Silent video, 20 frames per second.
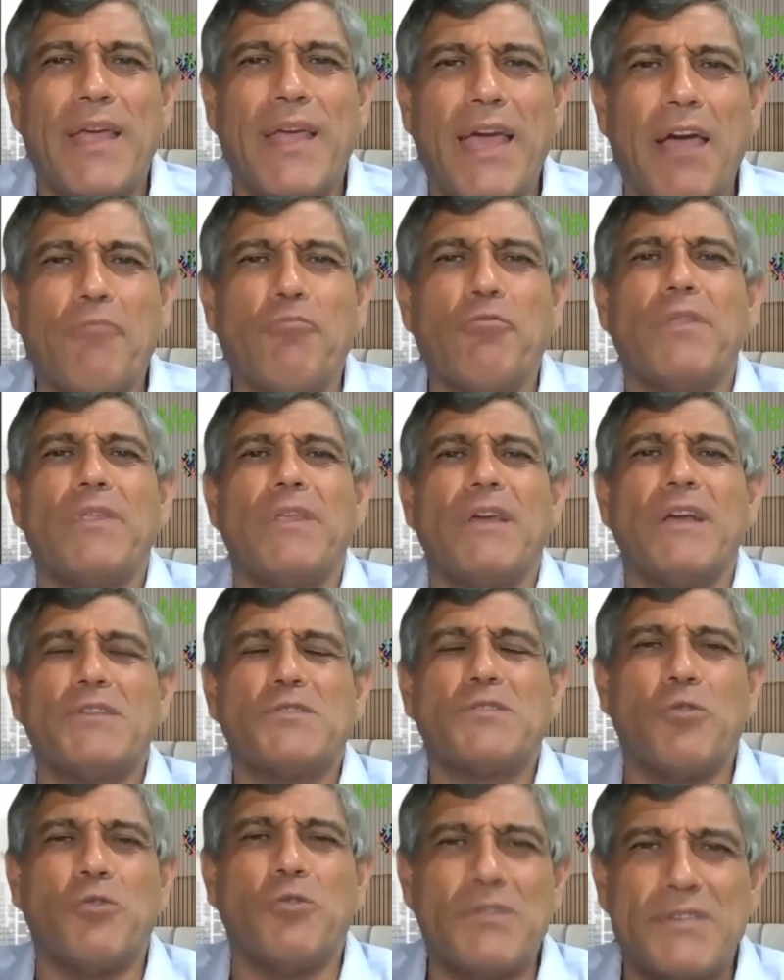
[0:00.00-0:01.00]
everything
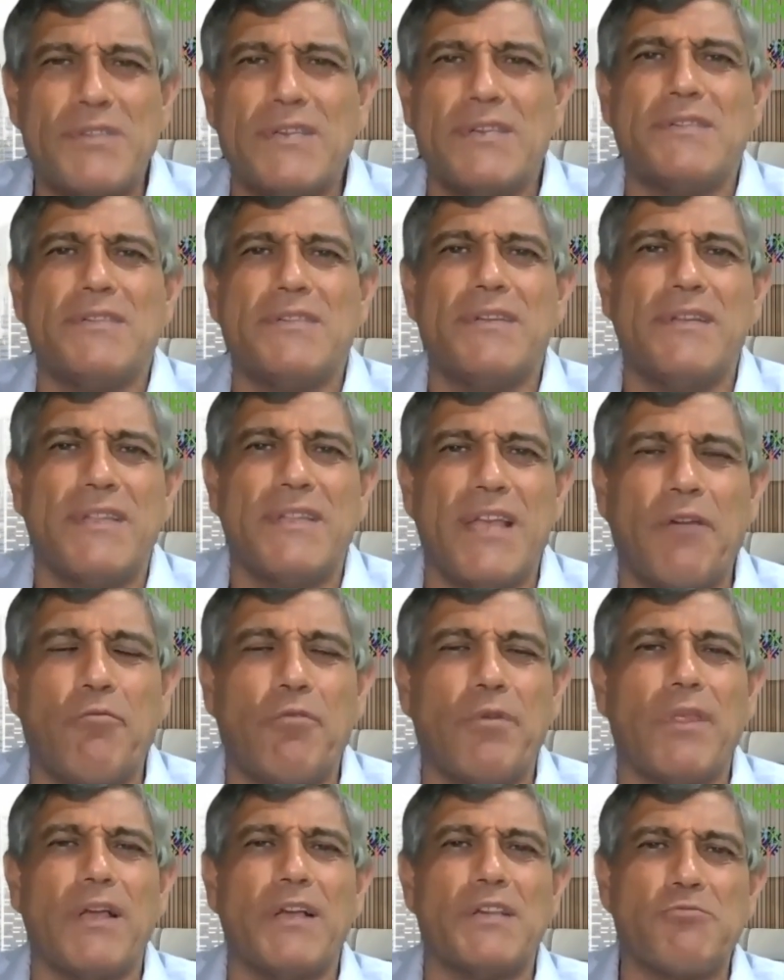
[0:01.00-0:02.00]
is consistent,
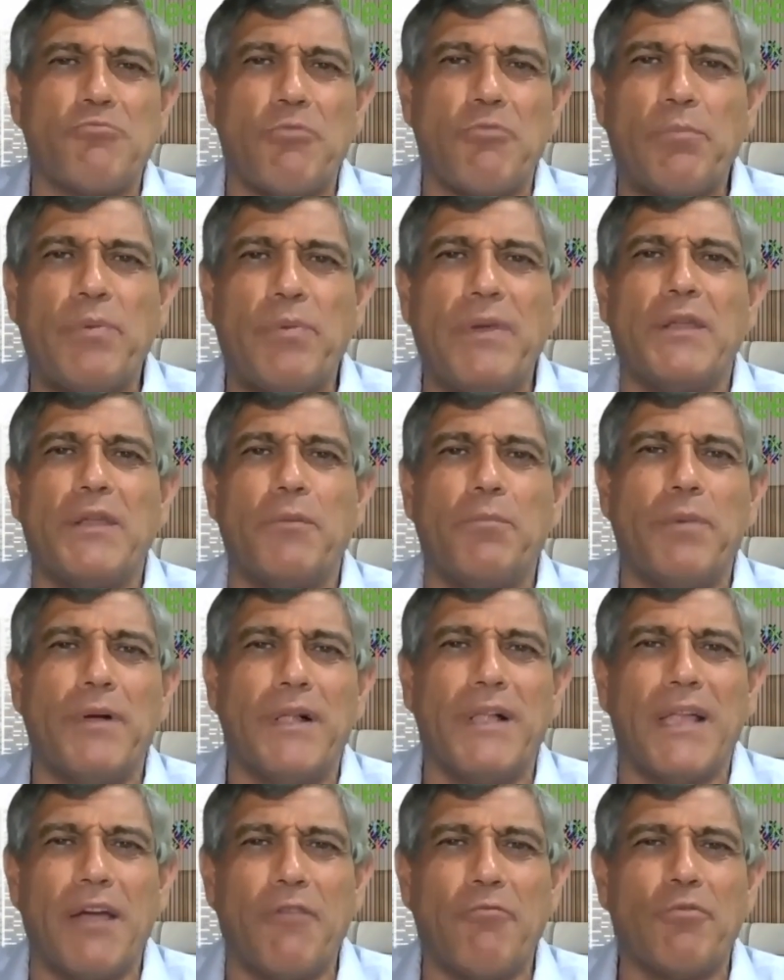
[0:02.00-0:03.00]
everything is
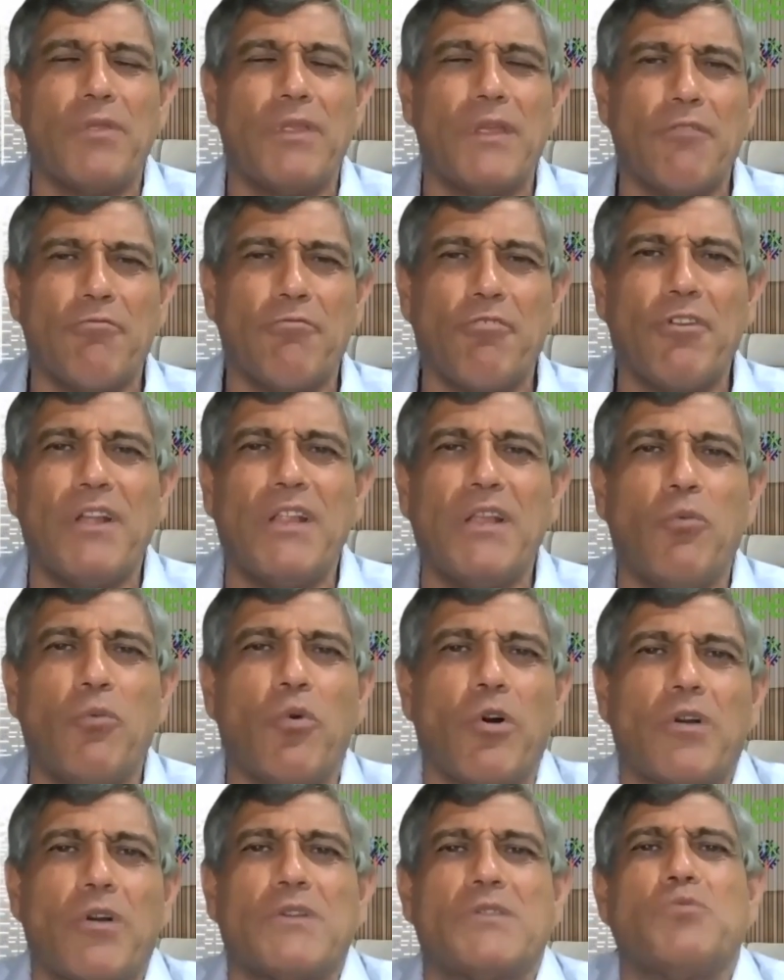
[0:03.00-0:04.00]
repeatable, everything really
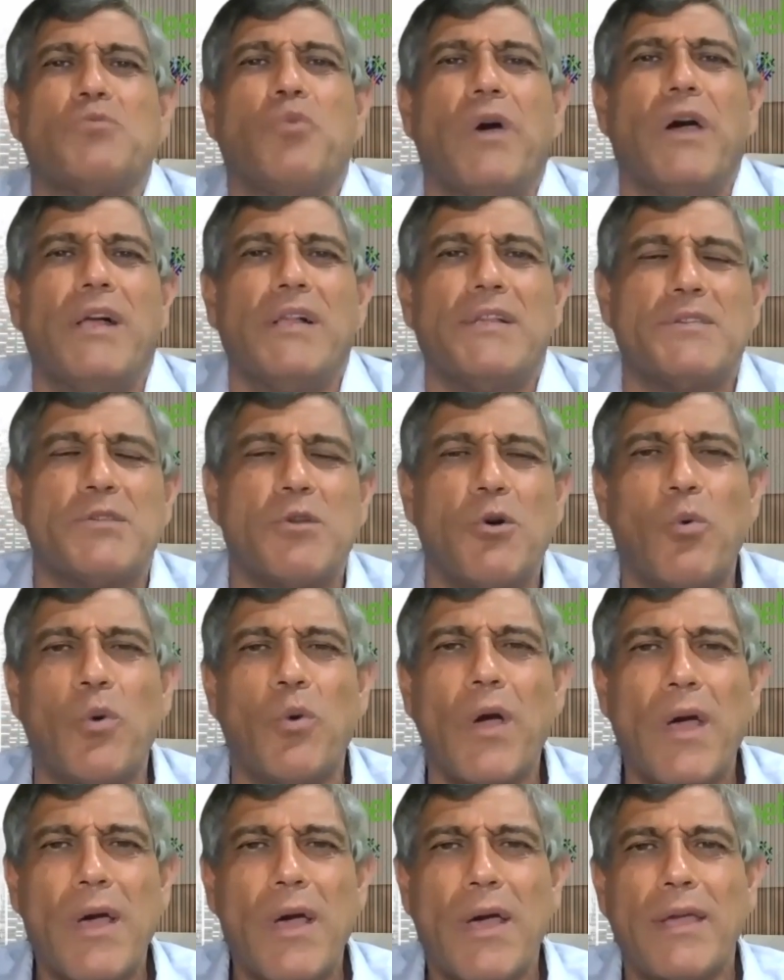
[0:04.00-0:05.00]
works well. So,
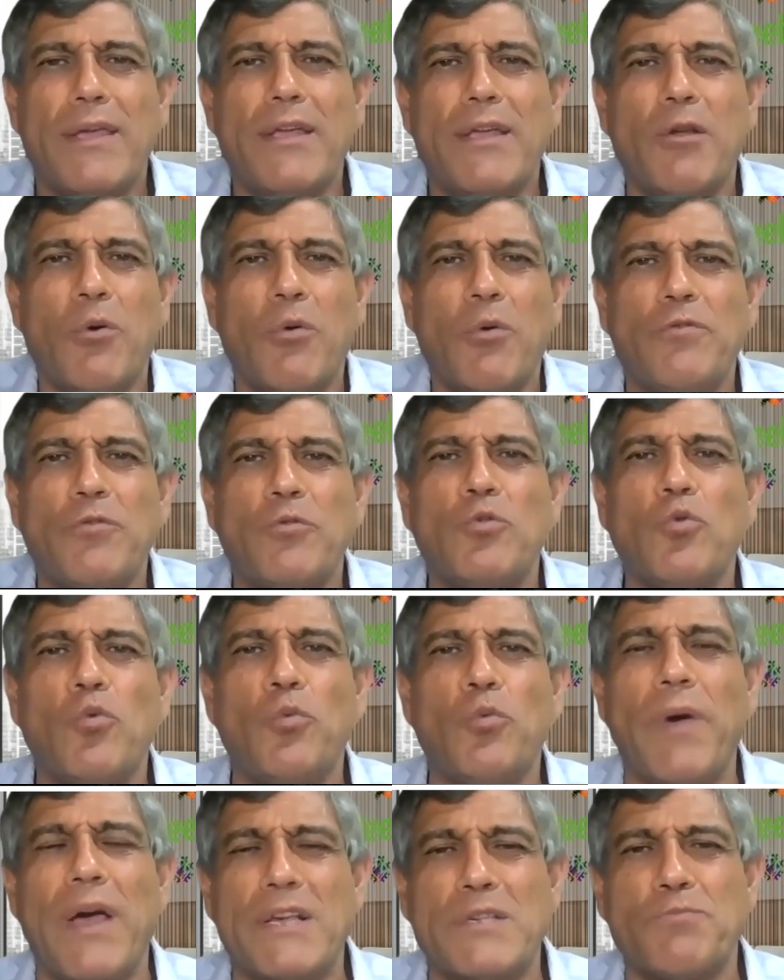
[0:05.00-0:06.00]
if you do
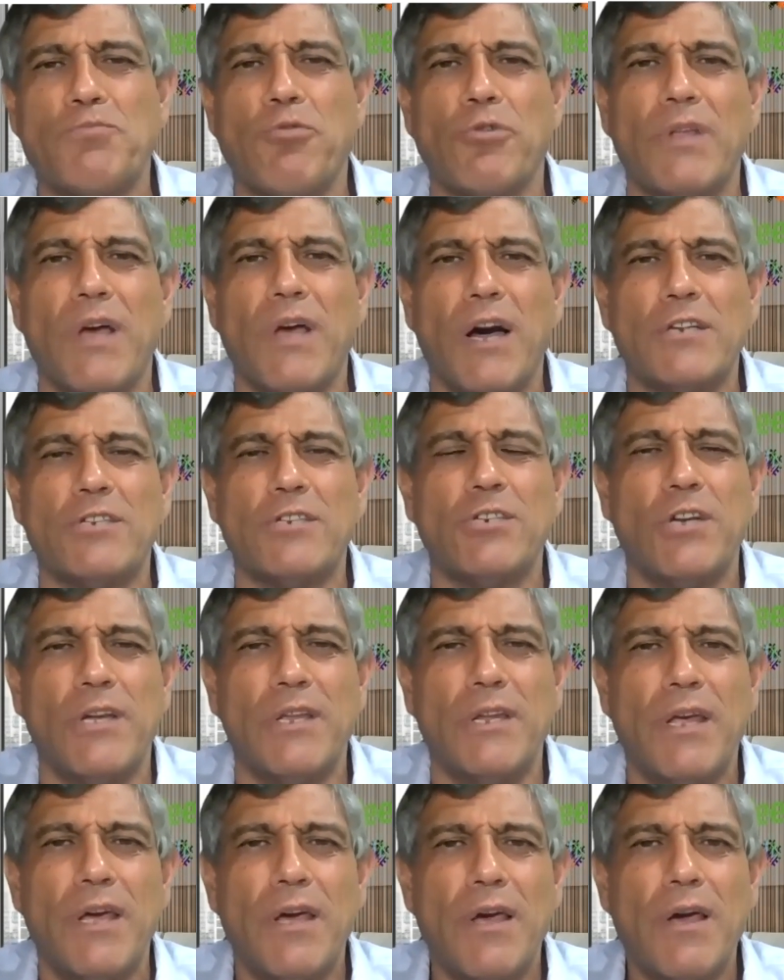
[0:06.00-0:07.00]
mass
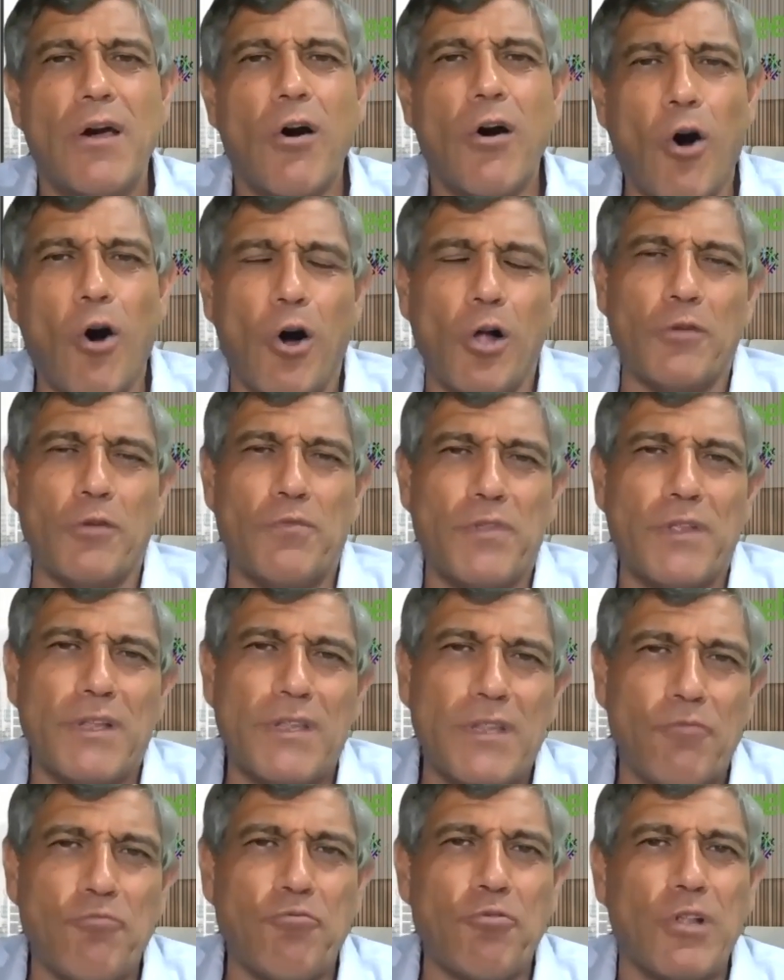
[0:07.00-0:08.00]
production, all of the
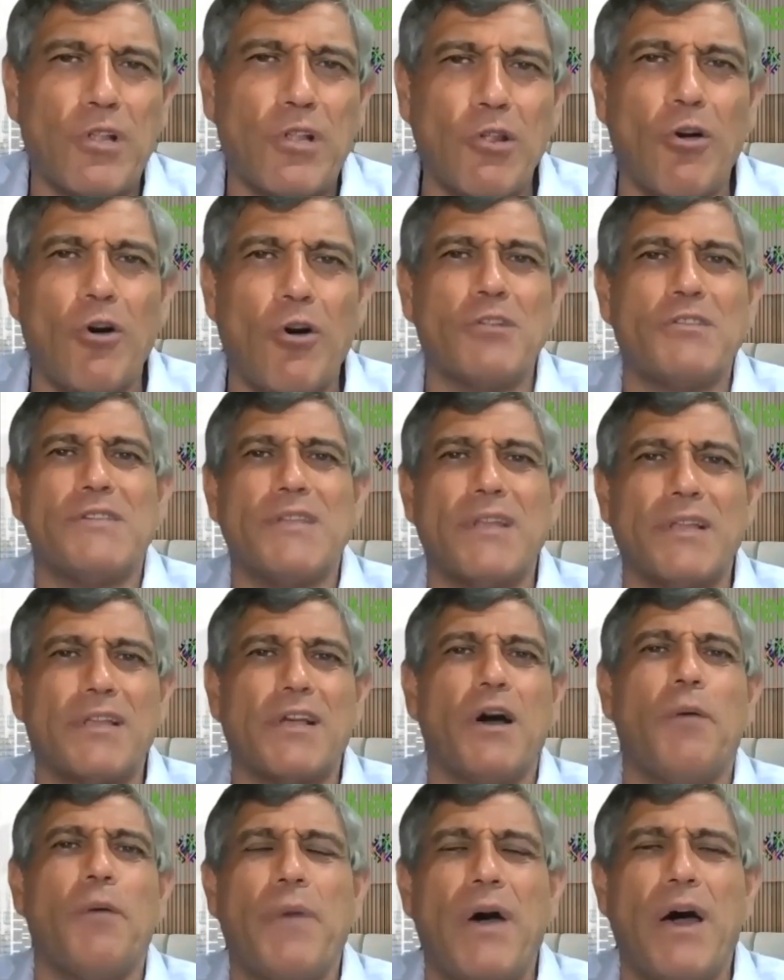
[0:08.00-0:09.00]
different lots that
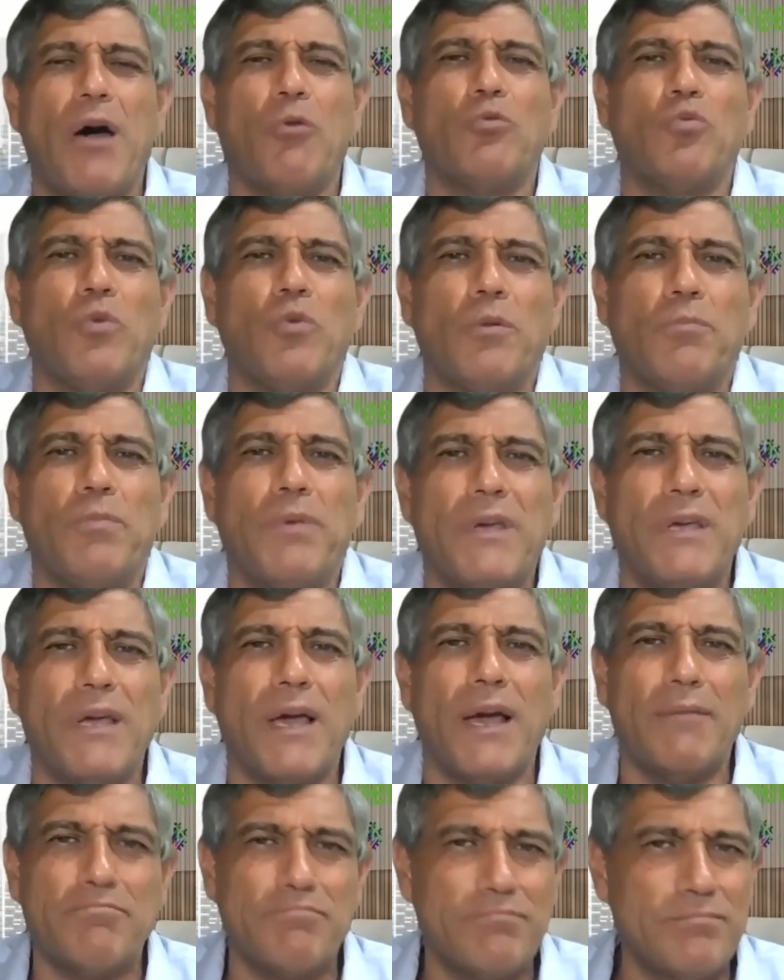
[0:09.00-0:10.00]
come out will be